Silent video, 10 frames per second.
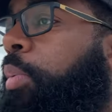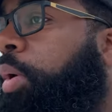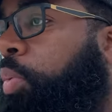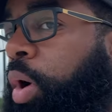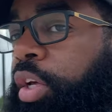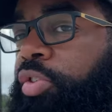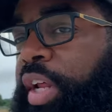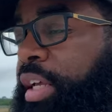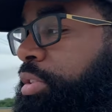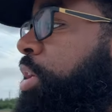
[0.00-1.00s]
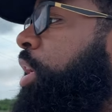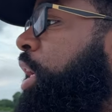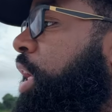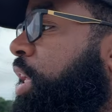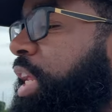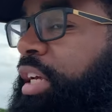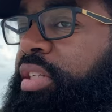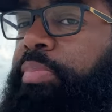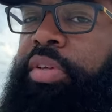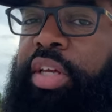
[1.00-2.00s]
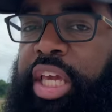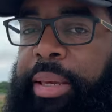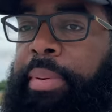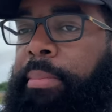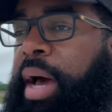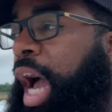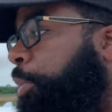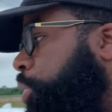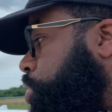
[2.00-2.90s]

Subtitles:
what it was. So that's something to keep in mind when you're